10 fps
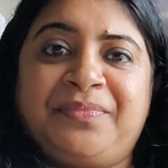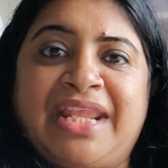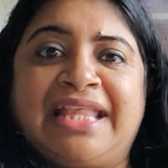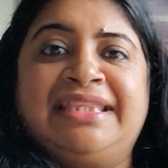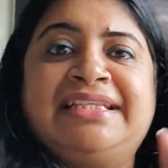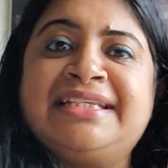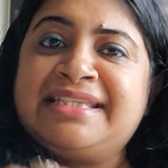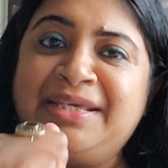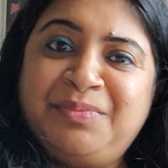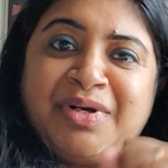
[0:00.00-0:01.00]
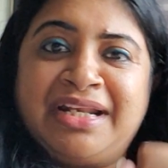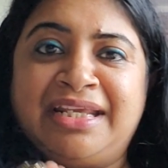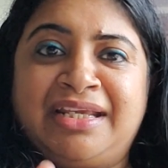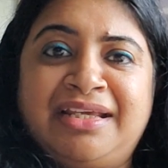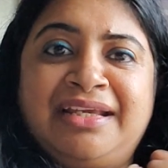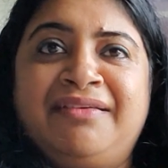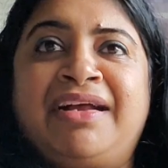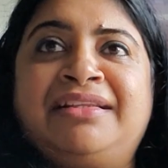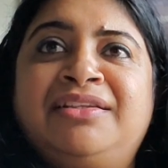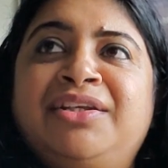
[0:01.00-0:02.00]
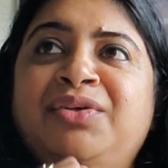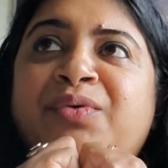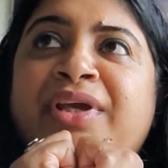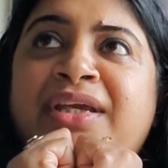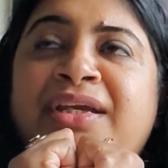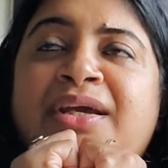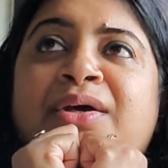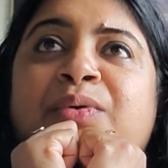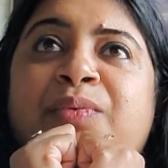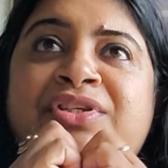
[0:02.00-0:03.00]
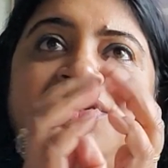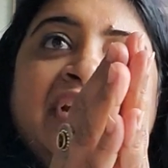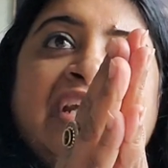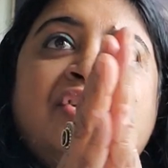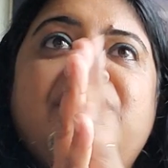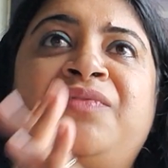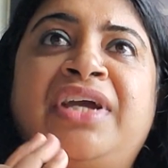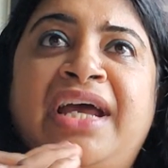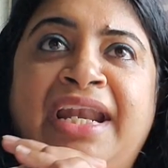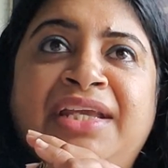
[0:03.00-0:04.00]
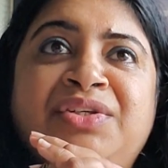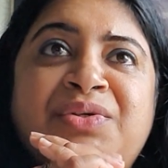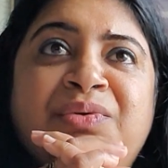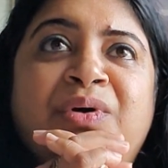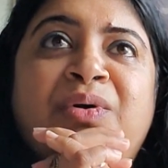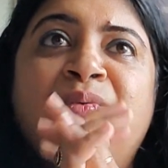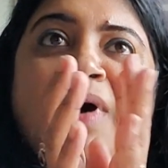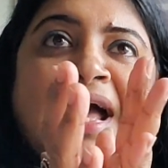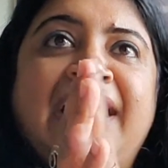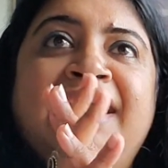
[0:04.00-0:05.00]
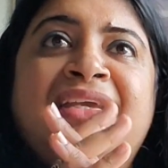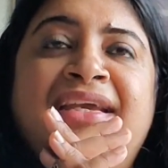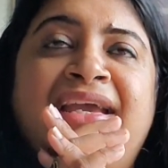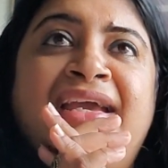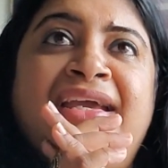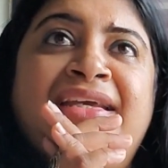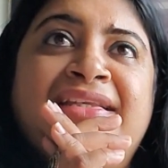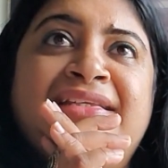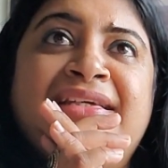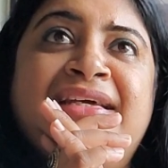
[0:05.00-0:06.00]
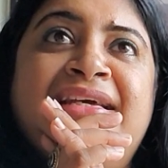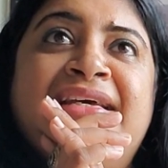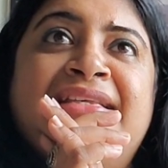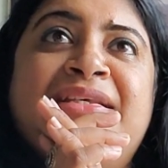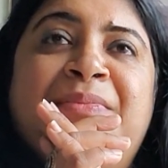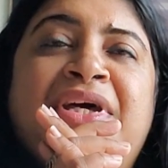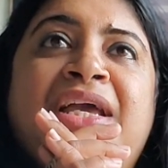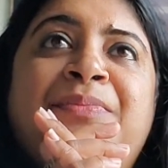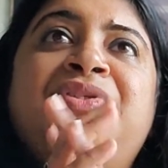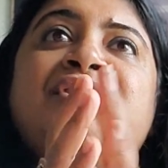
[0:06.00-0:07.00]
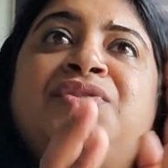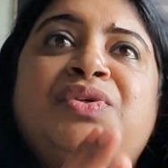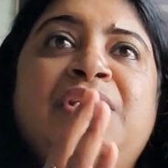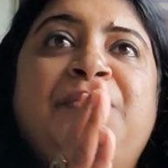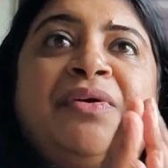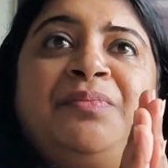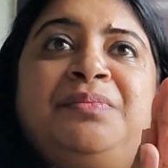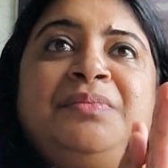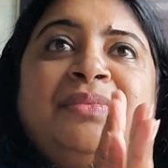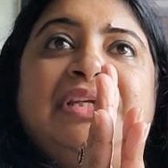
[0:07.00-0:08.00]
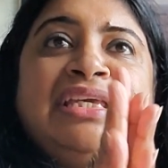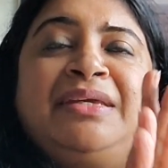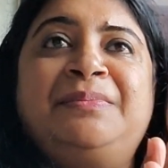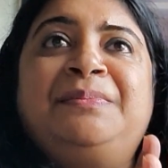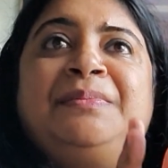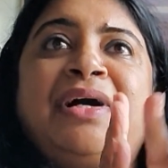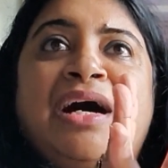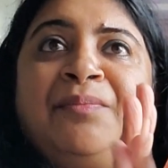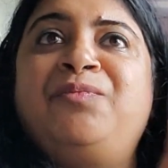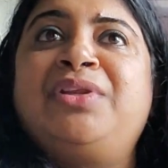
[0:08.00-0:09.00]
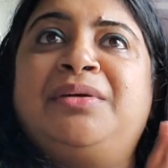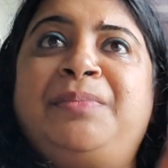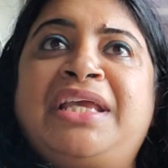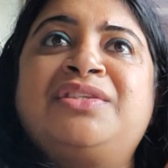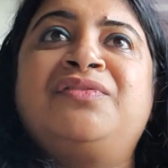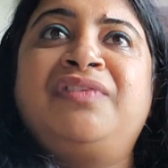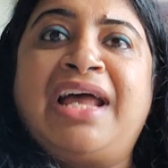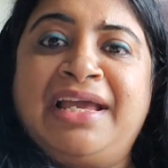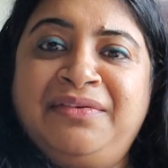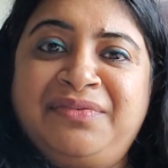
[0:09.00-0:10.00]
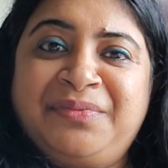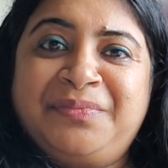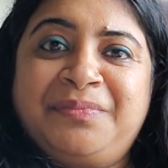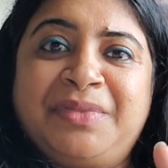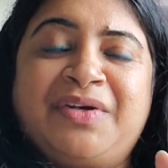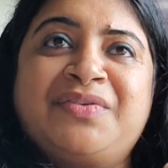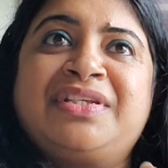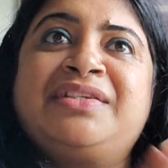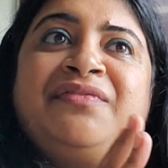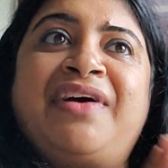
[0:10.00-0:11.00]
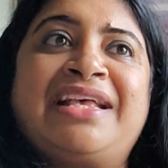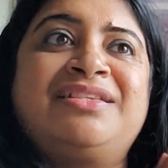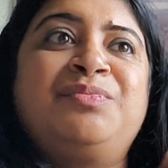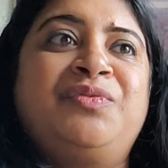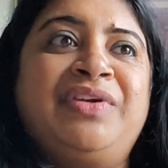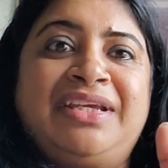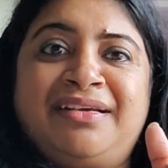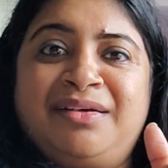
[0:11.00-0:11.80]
and then just keep running rather than knowing which direction we are heading to or why. And sometimes just to keep up with the pace of life, because it's a fast moving